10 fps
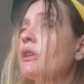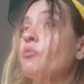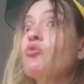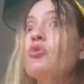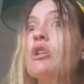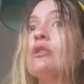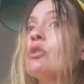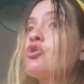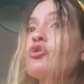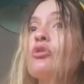I'm really
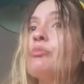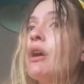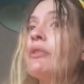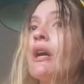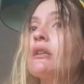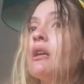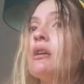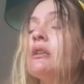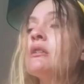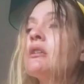not sure about that
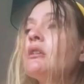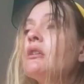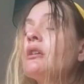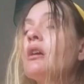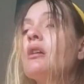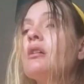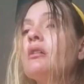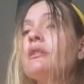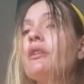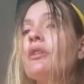guy
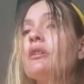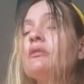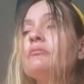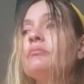either.